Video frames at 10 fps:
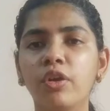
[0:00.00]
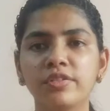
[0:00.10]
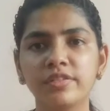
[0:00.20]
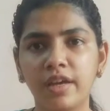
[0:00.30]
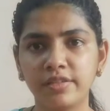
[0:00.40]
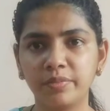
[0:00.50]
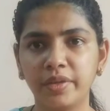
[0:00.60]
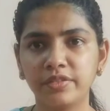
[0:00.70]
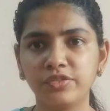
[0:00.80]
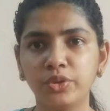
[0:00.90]
lost
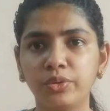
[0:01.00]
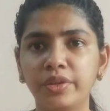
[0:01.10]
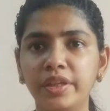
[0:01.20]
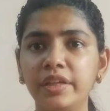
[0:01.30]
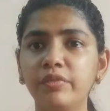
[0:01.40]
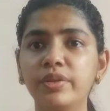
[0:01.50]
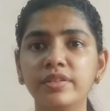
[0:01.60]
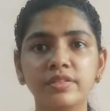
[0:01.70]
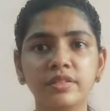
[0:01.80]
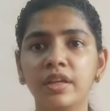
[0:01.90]
husband. So he
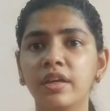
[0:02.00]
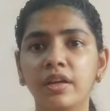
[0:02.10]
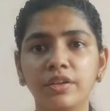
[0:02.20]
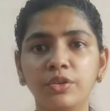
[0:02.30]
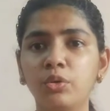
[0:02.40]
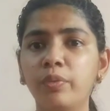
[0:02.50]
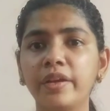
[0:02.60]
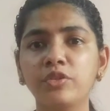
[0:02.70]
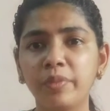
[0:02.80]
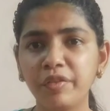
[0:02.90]
was nowhere
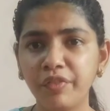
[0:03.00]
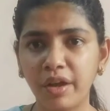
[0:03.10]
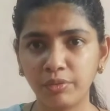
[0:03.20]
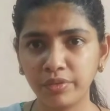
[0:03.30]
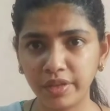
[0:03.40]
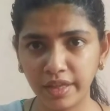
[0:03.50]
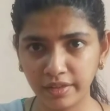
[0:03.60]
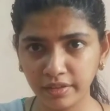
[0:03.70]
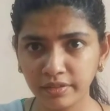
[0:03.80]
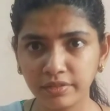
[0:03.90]
to be found
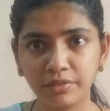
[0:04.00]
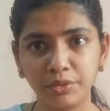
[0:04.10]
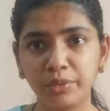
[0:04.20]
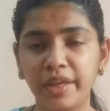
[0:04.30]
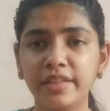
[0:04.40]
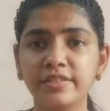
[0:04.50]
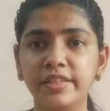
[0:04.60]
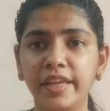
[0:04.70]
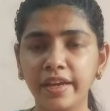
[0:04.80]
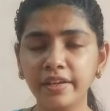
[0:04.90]
till today's
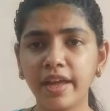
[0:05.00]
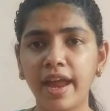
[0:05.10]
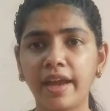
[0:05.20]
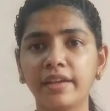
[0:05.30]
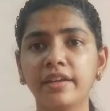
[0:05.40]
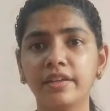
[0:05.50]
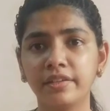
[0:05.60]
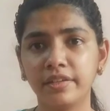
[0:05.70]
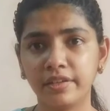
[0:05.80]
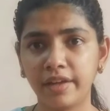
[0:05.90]
date,
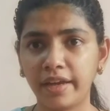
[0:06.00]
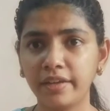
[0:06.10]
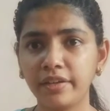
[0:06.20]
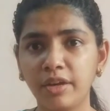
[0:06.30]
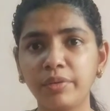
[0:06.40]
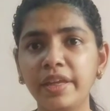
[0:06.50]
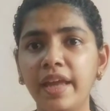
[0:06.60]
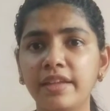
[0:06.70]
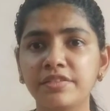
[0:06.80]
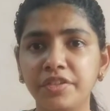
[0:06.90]
and right now he
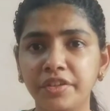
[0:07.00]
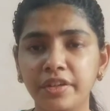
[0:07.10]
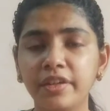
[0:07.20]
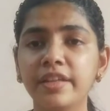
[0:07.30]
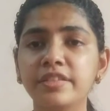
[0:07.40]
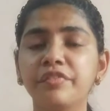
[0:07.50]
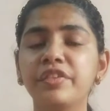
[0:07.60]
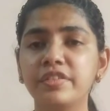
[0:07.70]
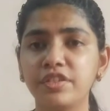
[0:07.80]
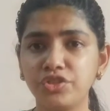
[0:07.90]
has returned as a
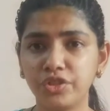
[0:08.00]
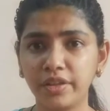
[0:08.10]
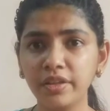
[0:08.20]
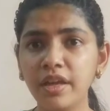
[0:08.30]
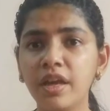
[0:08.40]
physician.